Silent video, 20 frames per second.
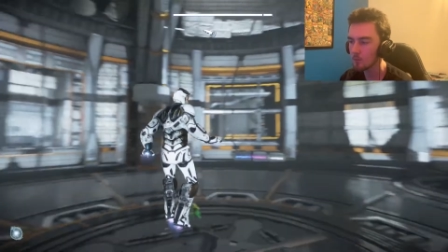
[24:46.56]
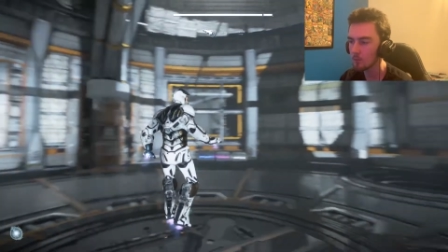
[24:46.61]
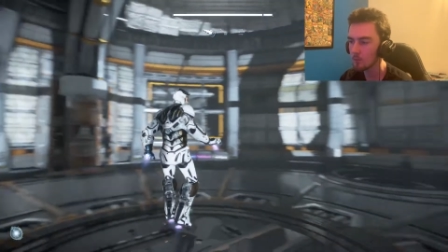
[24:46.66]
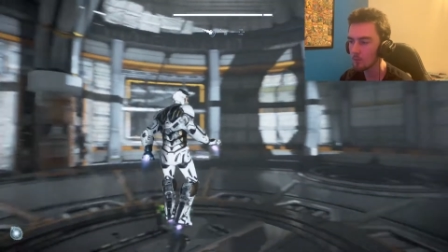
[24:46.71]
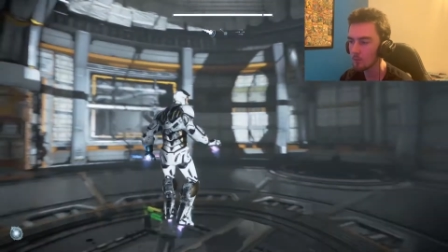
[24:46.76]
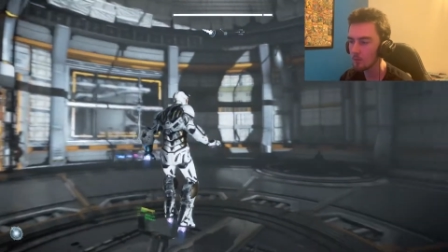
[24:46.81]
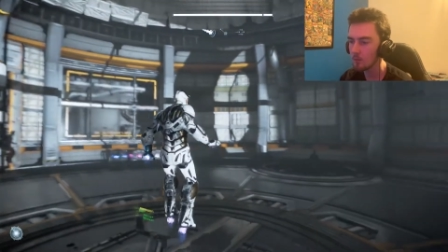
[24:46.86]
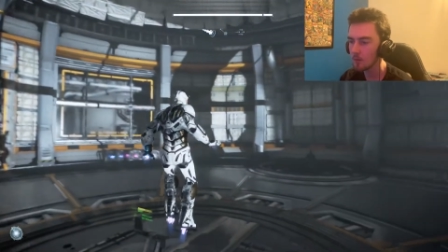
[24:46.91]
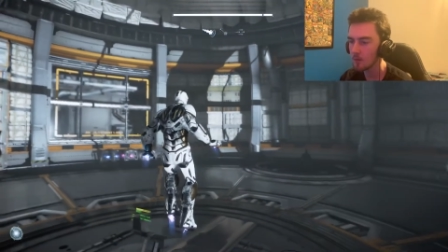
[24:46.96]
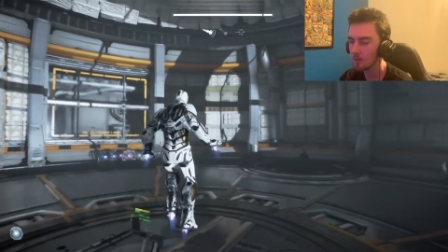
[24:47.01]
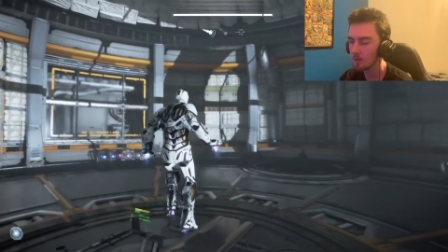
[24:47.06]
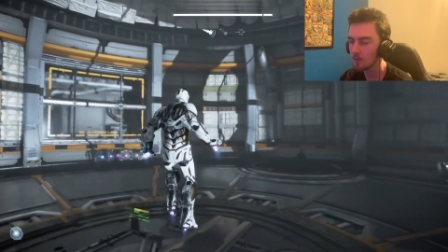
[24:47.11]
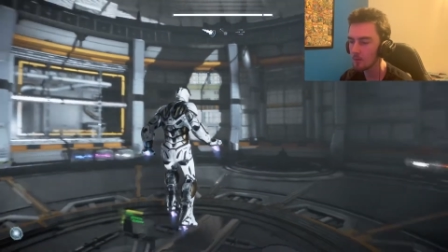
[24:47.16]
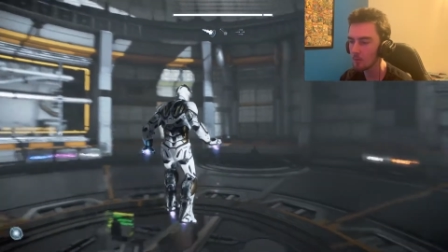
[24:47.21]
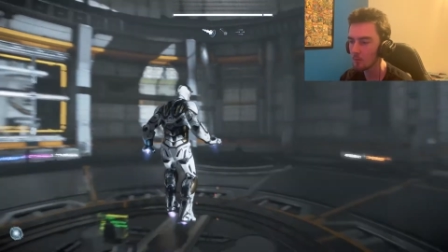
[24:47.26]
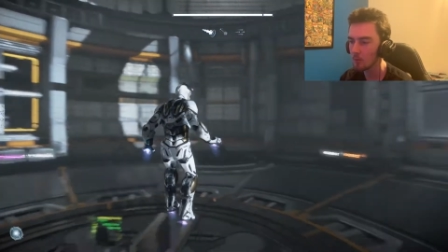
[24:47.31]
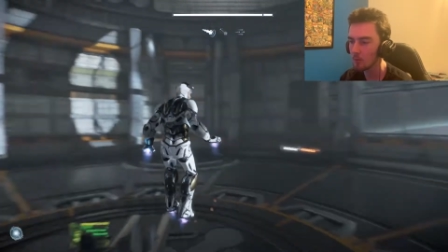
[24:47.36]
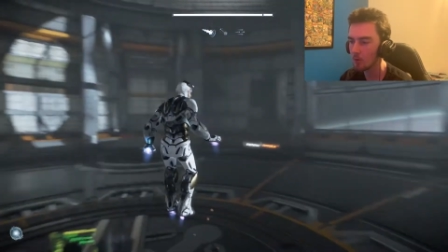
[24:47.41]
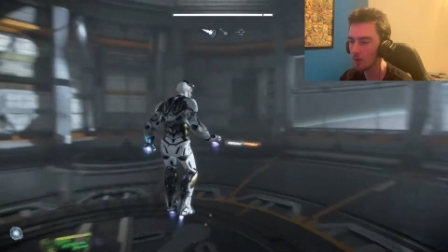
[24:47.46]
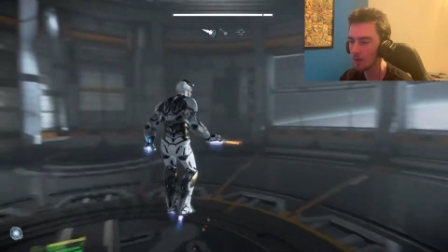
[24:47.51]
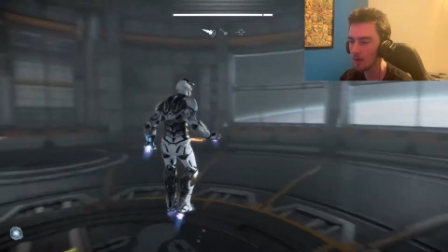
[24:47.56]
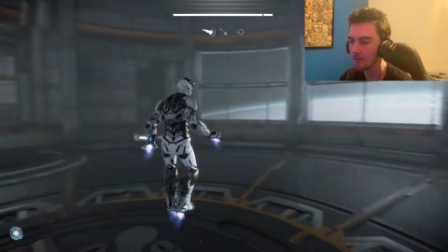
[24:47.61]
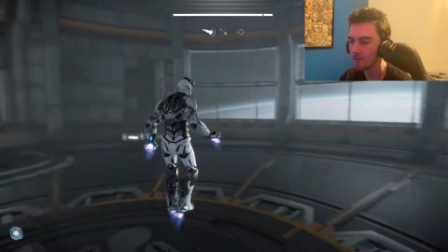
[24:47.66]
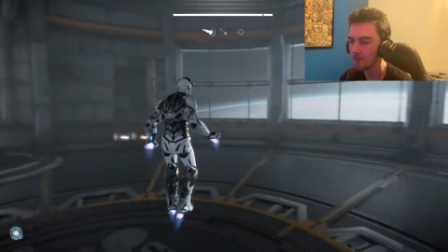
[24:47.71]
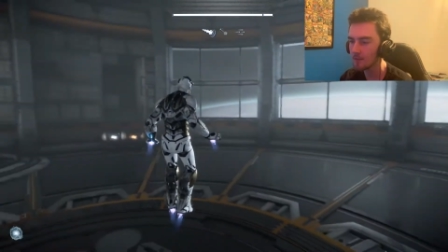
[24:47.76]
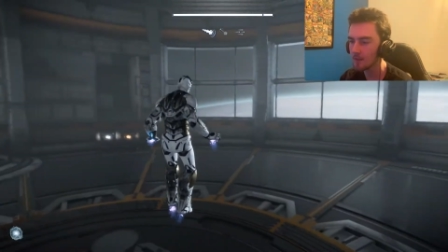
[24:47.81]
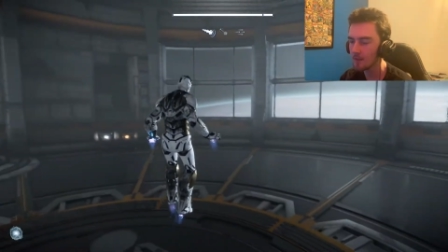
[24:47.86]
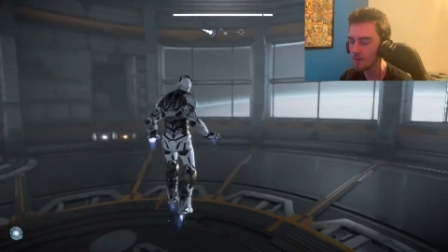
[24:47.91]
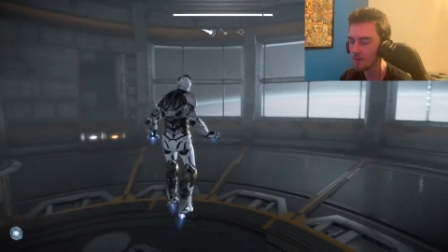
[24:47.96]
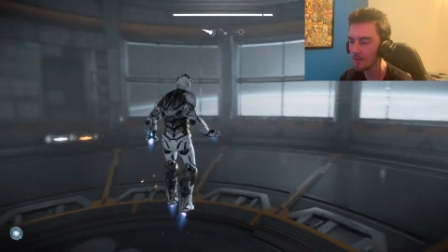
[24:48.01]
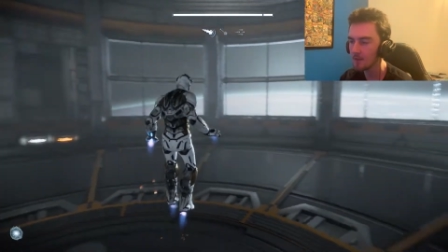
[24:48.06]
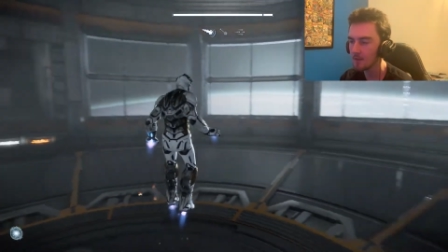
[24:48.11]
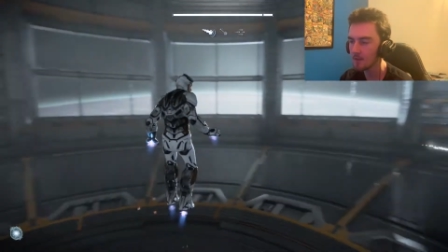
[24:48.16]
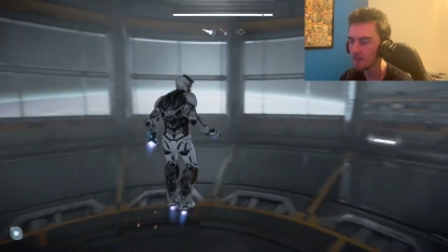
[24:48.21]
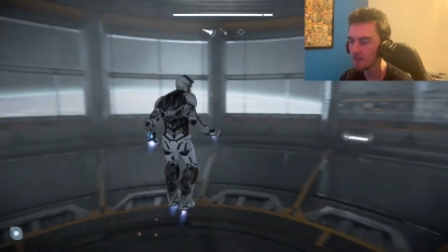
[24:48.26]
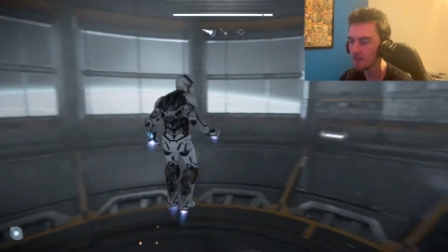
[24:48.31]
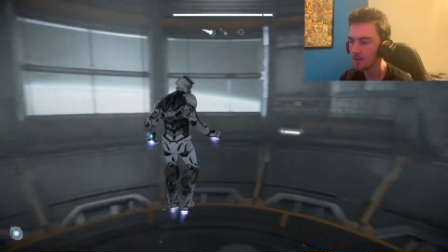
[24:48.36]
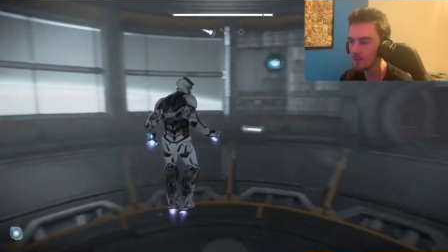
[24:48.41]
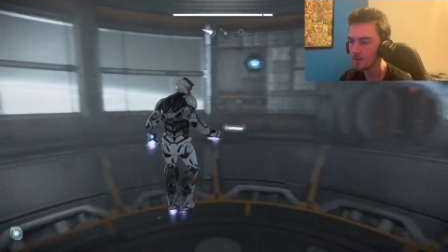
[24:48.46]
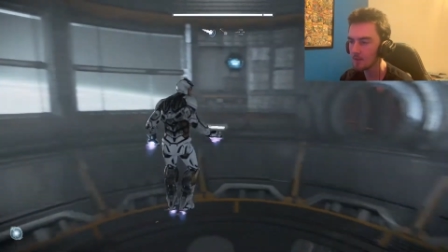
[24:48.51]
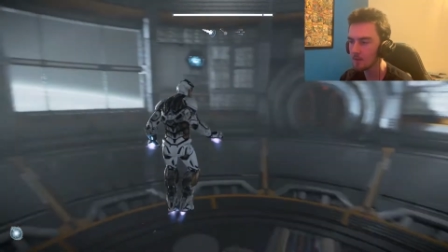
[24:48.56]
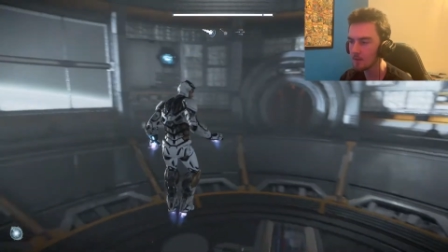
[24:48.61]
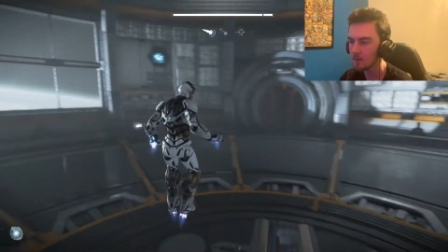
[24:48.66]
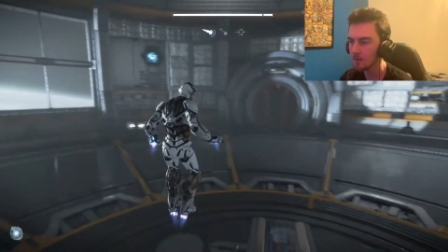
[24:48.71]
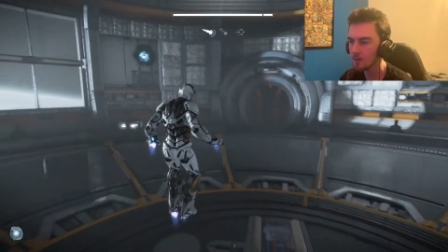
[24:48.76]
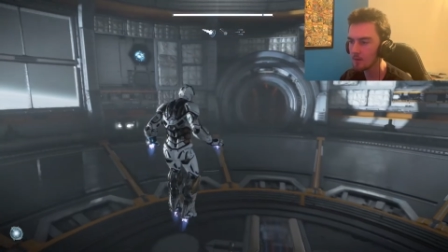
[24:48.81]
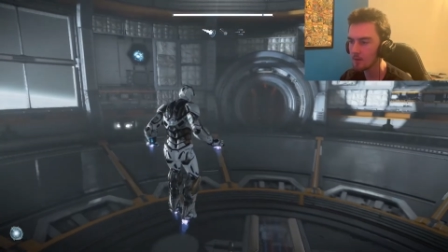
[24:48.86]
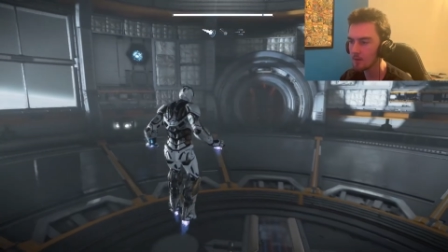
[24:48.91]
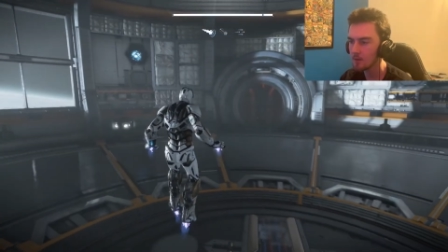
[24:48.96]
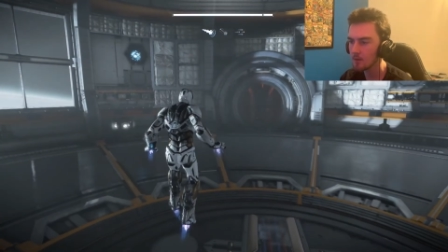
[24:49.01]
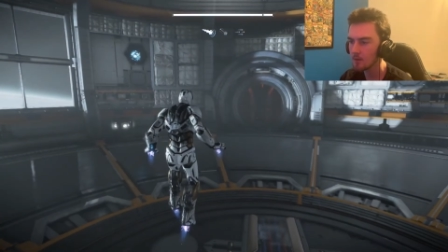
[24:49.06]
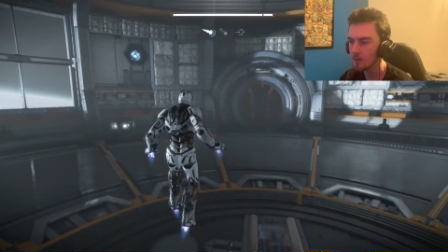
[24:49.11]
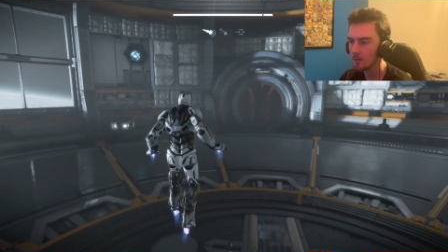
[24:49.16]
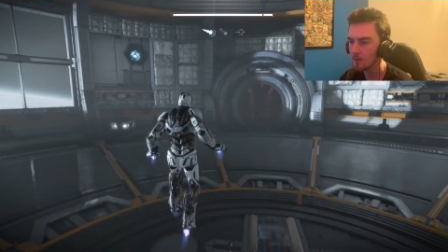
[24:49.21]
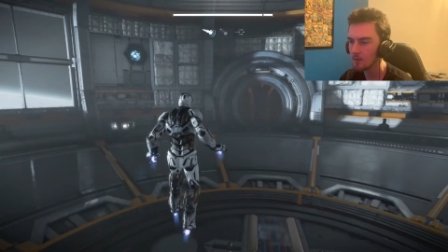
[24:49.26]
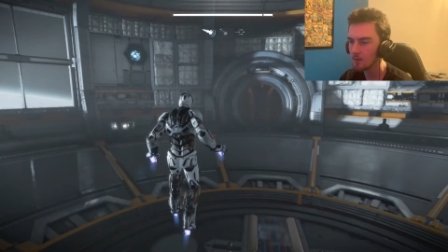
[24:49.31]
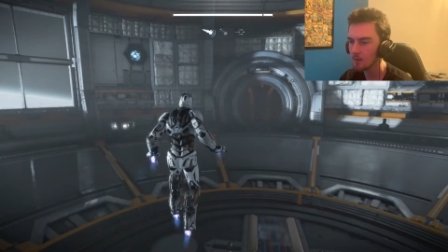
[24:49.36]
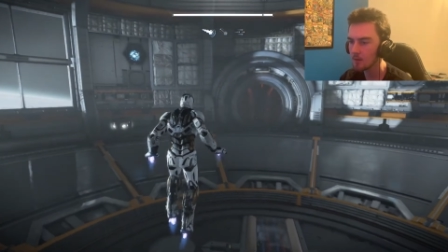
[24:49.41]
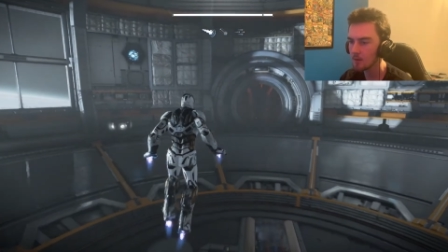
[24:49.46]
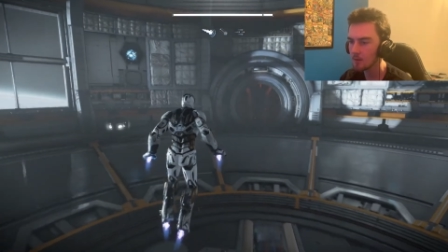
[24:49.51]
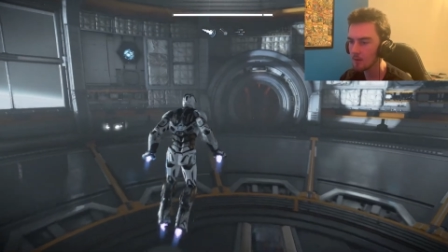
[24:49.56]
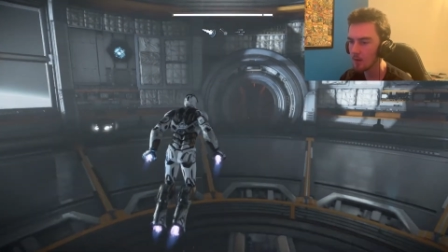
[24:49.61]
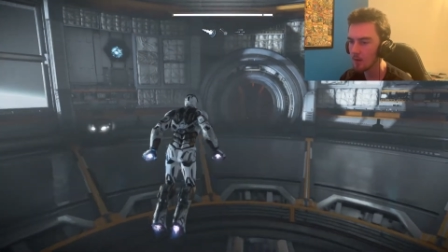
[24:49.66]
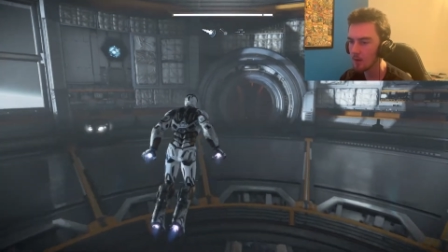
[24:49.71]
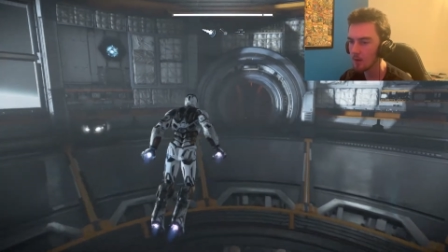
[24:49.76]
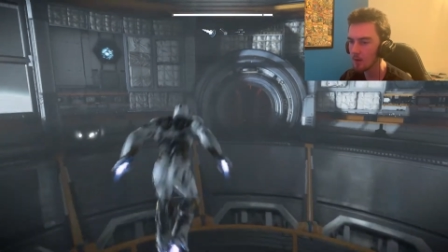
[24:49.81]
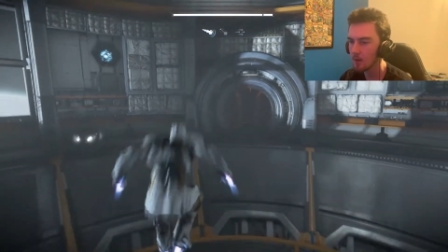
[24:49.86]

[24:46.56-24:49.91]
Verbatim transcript: Wait, there's more I have to hit? Oh.